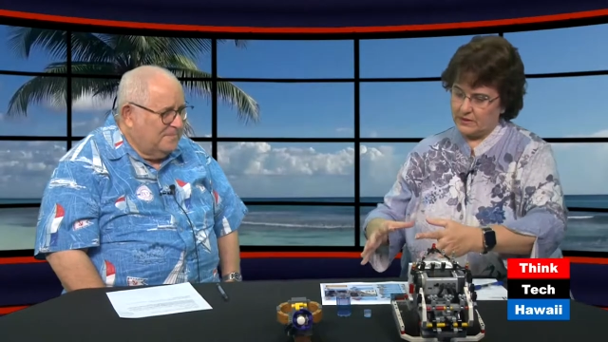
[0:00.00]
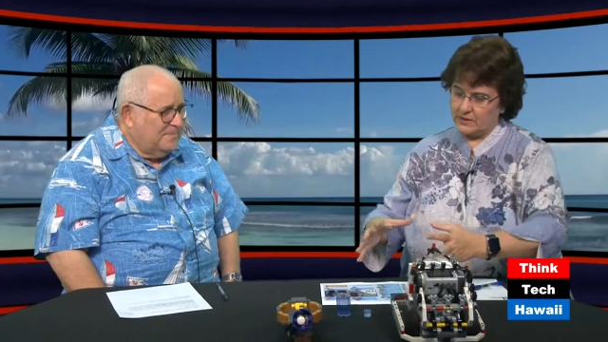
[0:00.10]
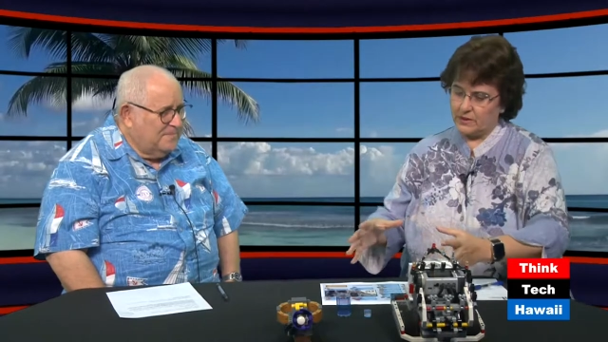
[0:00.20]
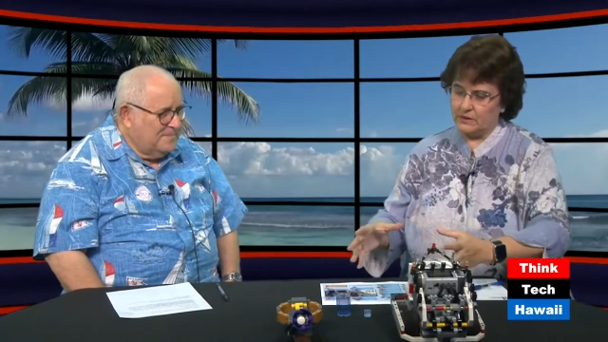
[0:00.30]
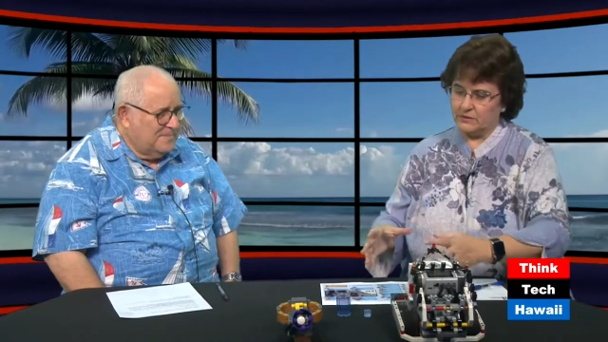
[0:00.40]
Speaker 1: to
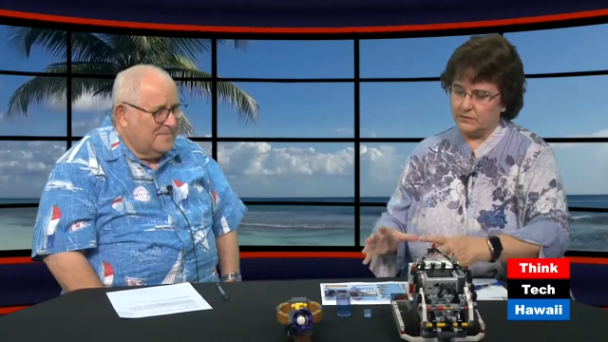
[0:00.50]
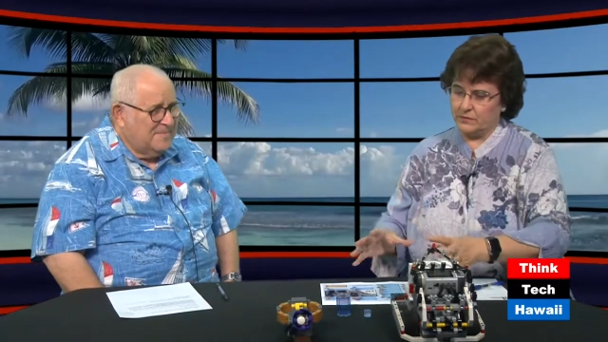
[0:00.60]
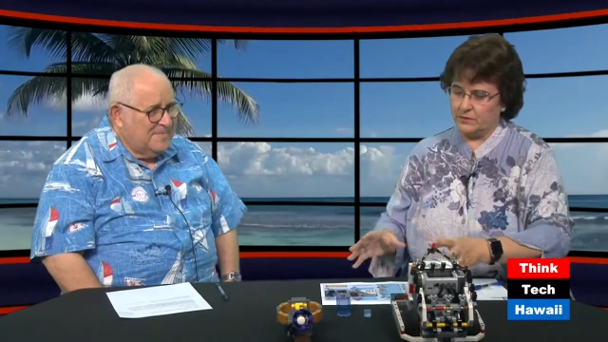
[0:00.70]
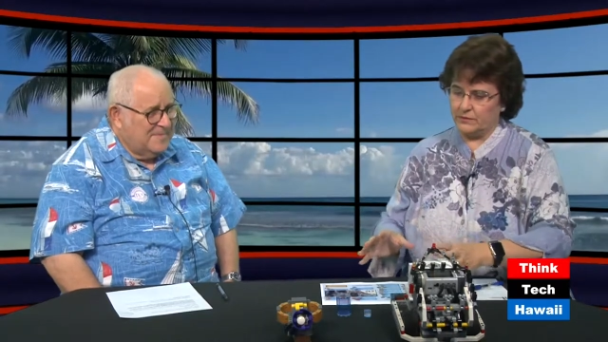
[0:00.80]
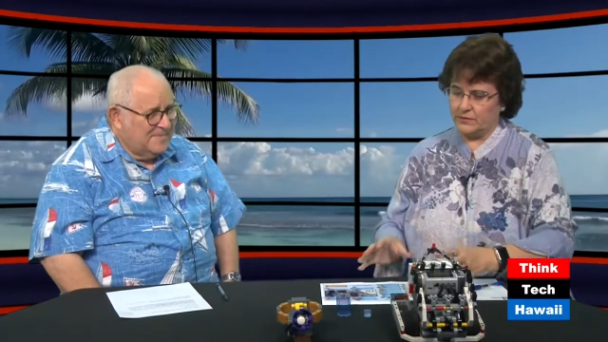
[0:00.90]
go
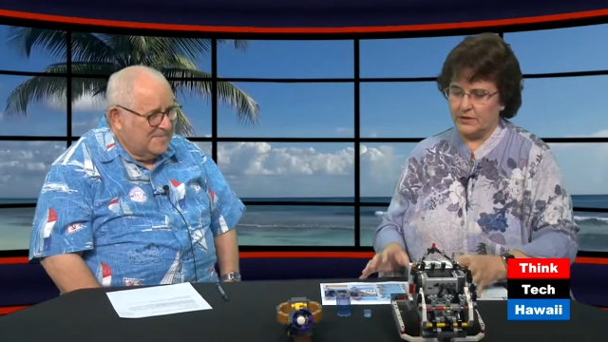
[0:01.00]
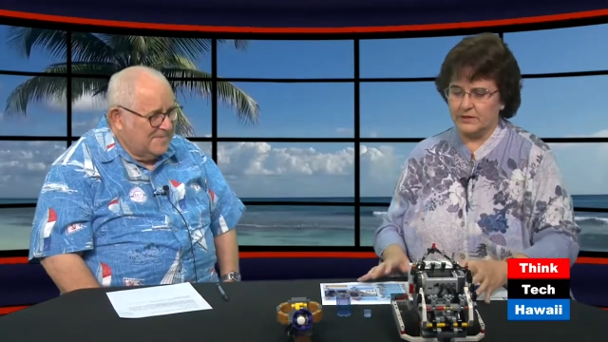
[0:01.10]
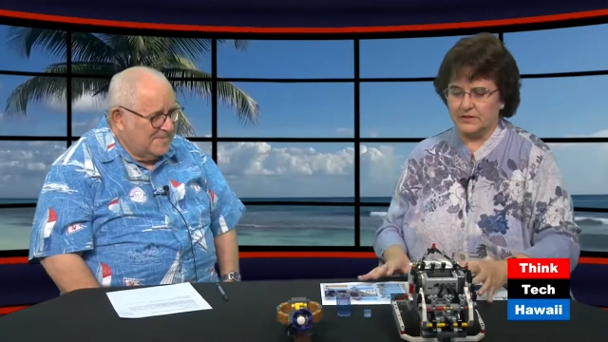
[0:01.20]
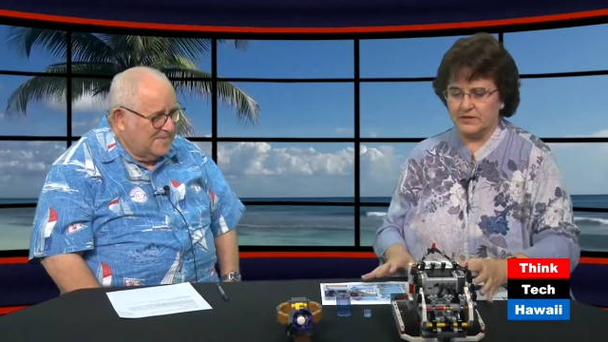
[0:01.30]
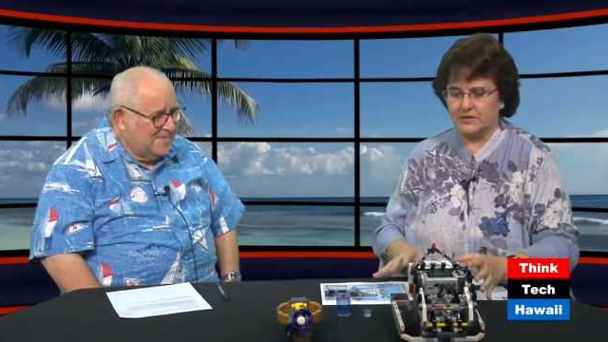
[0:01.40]
for
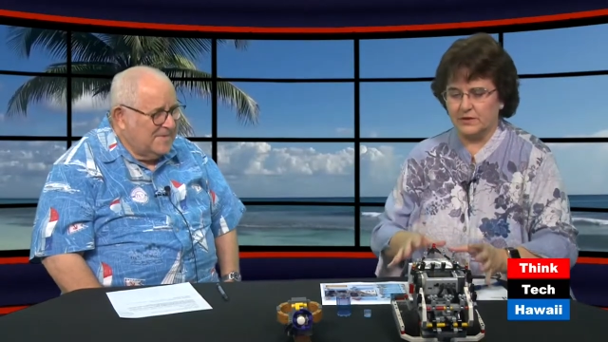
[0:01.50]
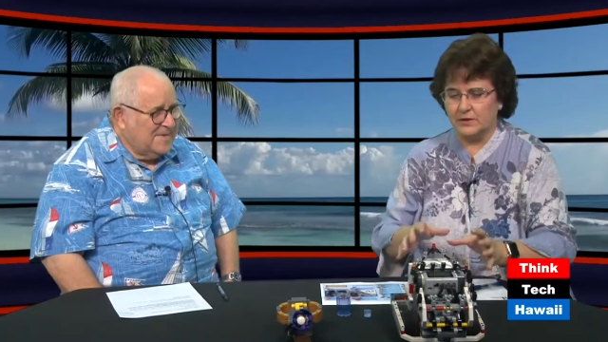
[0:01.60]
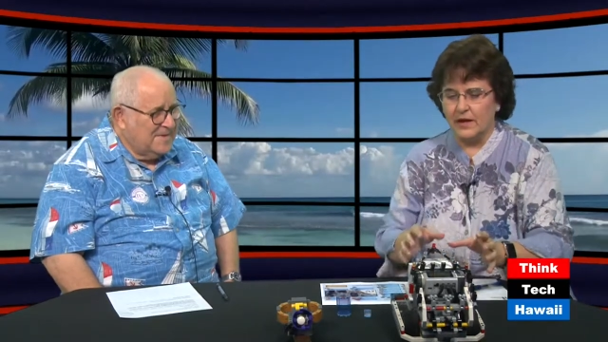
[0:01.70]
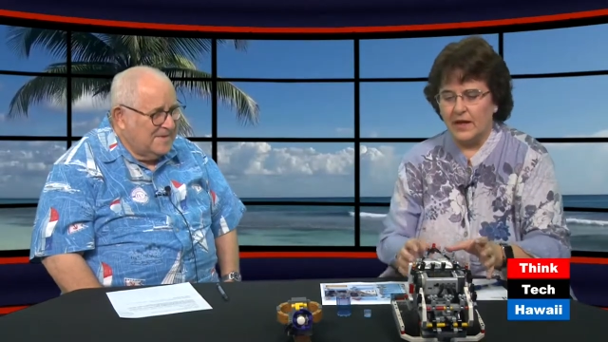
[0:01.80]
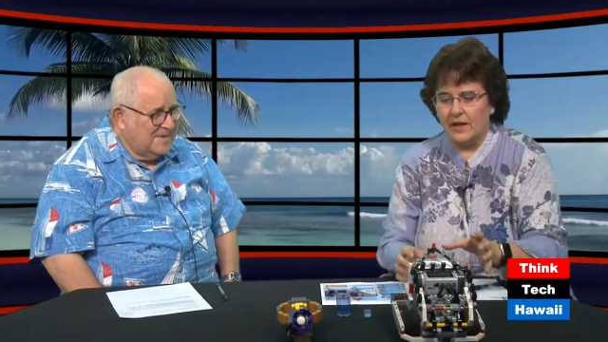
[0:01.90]
first? And
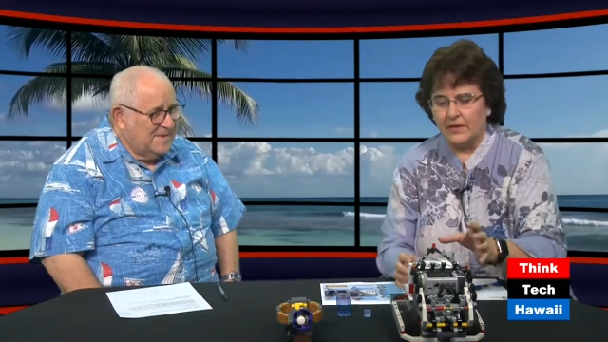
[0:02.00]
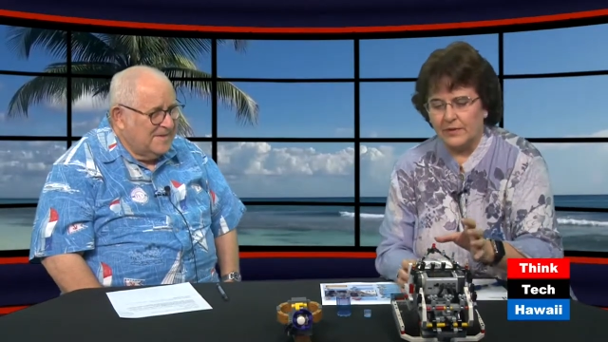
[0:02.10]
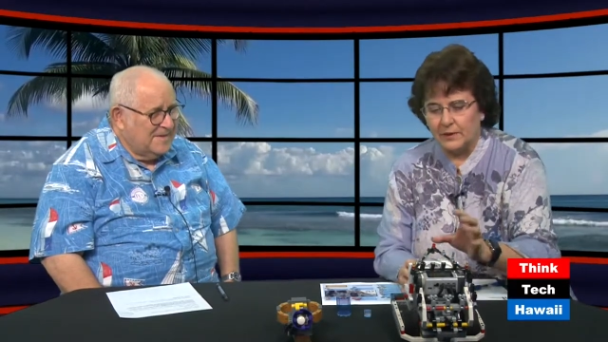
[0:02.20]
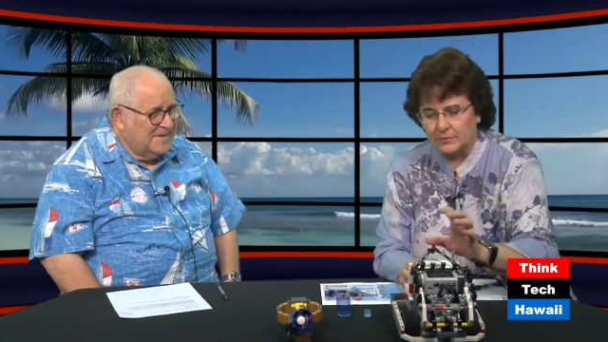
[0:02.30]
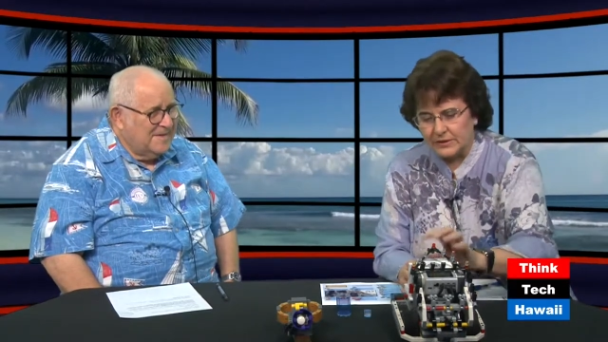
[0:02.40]
so
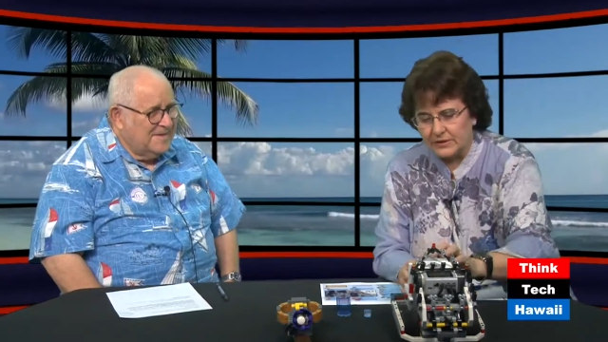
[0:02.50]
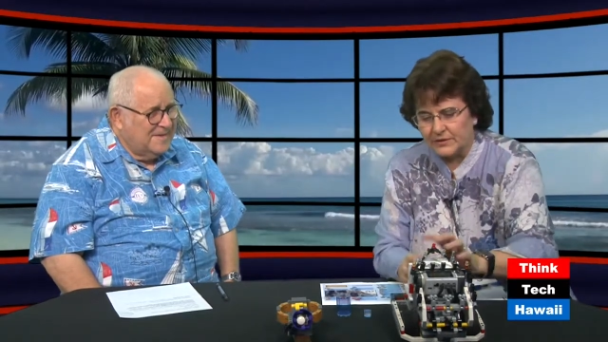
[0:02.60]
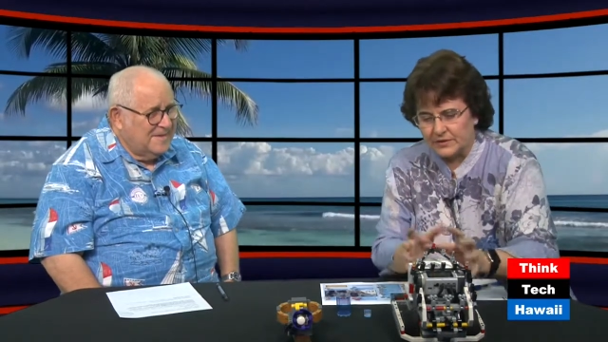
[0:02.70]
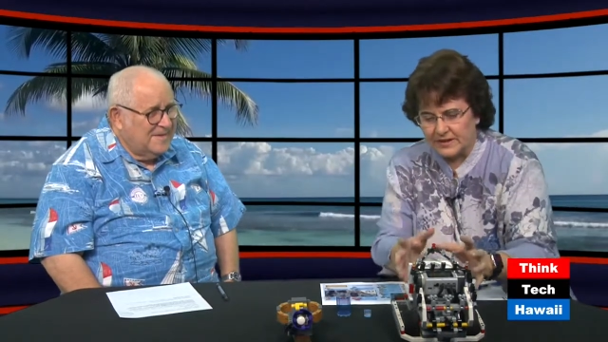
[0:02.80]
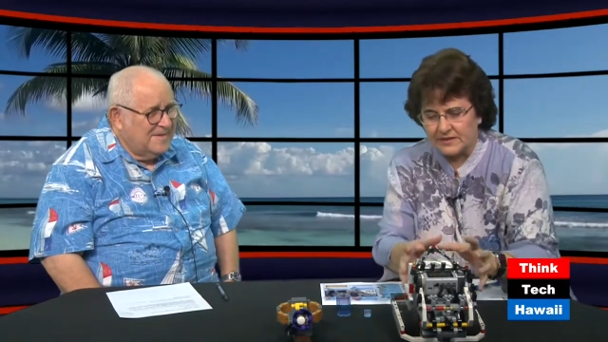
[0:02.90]
they
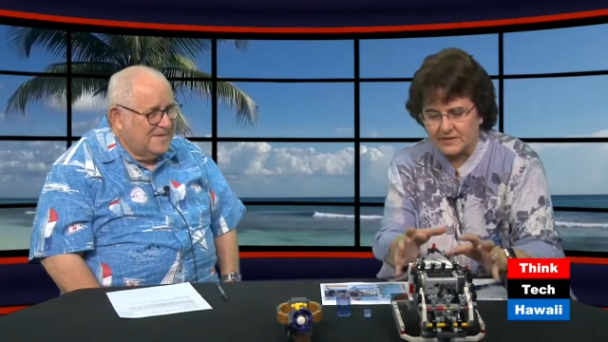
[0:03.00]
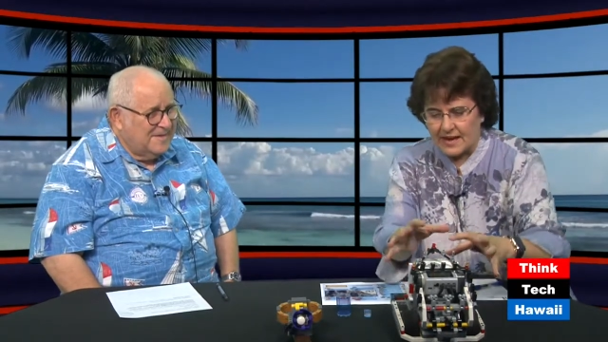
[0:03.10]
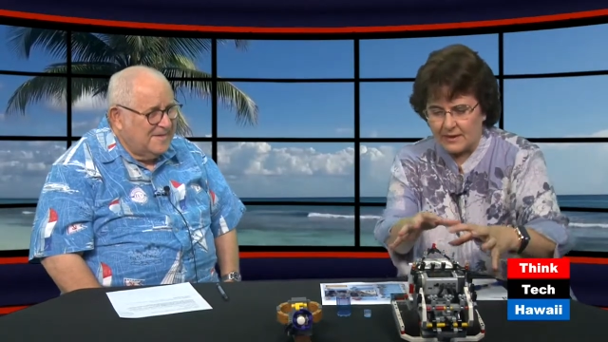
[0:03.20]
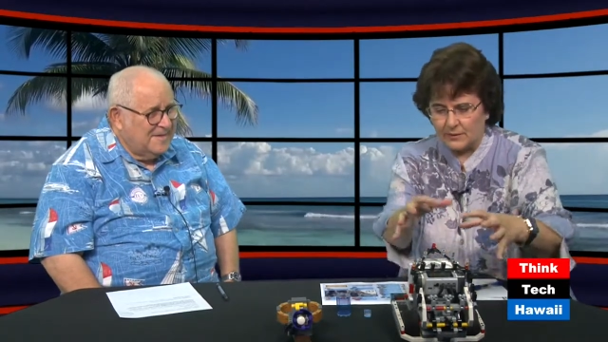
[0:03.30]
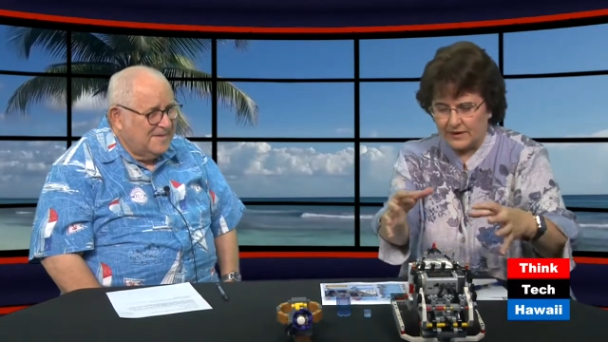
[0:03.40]
build this,
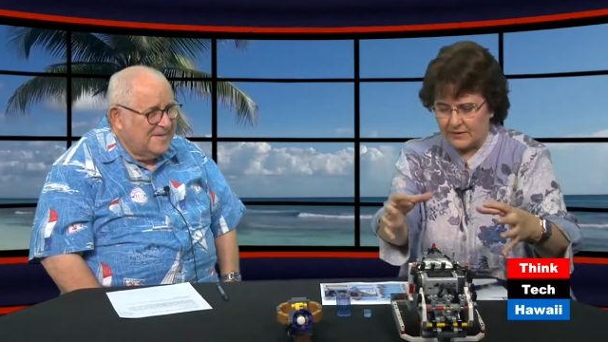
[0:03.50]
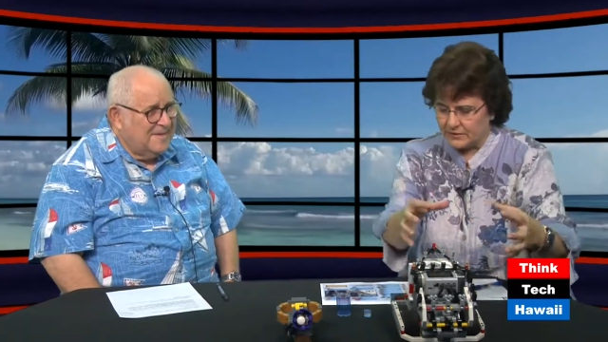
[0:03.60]
and whatever